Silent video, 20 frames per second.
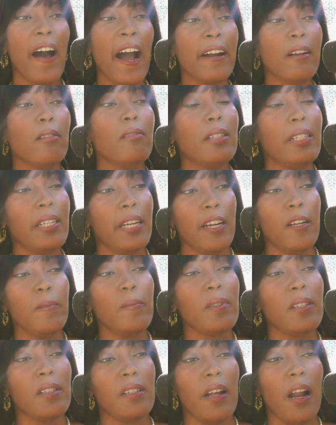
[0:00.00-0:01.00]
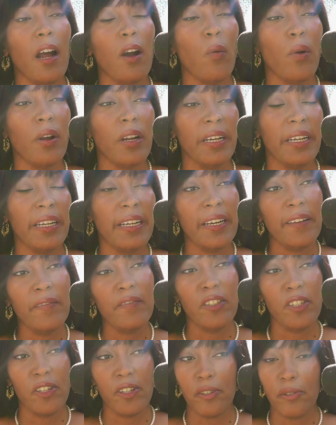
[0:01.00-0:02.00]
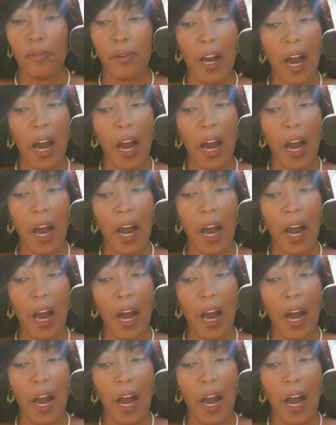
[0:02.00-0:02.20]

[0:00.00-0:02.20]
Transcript: final tips that I want to give to you